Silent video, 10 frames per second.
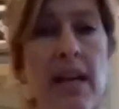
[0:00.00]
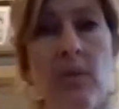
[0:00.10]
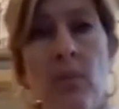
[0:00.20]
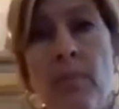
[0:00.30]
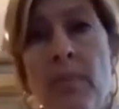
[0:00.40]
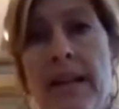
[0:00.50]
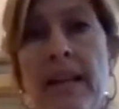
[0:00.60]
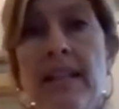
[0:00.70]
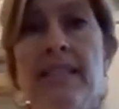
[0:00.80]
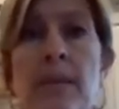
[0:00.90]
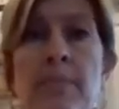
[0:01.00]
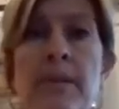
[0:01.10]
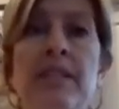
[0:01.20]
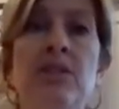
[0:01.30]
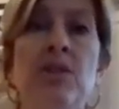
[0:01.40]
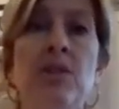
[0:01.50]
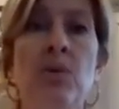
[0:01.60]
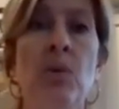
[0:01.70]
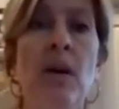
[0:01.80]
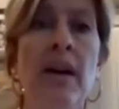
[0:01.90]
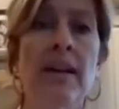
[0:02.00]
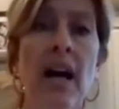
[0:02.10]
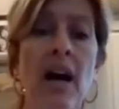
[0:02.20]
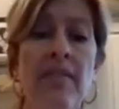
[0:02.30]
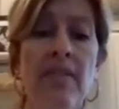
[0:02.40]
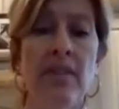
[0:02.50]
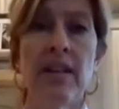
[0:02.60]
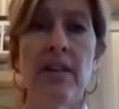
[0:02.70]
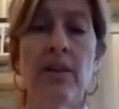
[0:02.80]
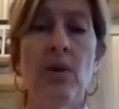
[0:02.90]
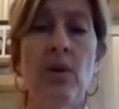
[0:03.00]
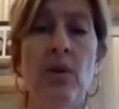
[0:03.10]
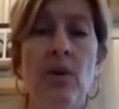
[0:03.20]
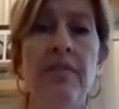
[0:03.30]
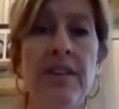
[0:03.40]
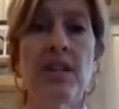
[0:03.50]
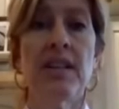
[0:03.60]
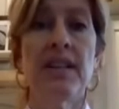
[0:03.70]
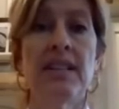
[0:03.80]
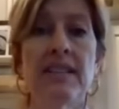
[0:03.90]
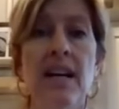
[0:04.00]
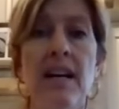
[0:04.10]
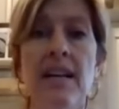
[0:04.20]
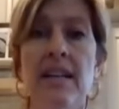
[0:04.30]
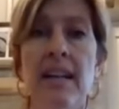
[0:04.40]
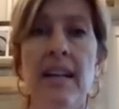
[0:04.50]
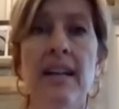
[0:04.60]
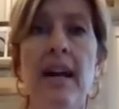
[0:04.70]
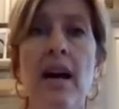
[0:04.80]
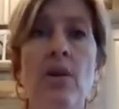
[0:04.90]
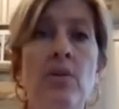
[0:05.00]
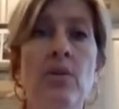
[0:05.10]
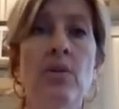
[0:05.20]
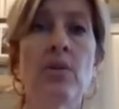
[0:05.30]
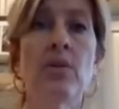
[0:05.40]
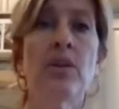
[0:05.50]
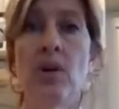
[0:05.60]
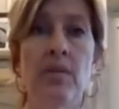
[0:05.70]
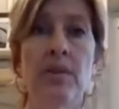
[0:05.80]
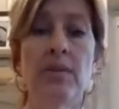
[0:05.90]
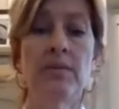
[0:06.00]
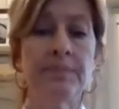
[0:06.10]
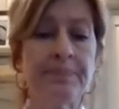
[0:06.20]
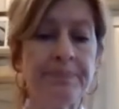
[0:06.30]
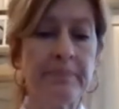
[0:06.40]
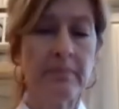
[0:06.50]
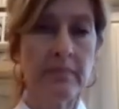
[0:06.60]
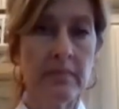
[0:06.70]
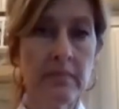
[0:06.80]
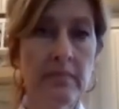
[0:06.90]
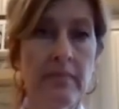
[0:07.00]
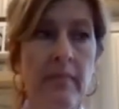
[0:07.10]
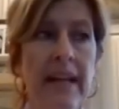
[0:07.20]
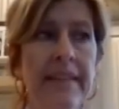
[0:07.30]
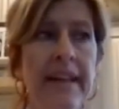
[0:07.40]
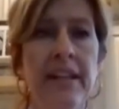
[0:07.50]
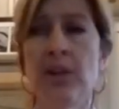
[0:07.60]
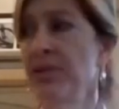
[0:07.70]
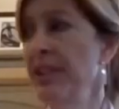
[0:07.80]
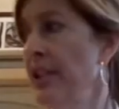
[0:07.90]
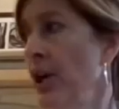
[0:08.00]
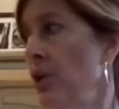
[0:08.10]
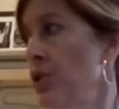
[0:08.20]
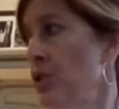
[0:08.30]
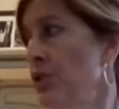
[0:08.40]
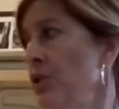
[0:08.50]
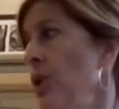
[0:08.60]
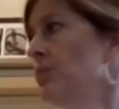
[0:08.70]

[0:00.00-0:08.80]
Then my next step is to cover it, the whole fish inside and out with olive oil. And then using kosher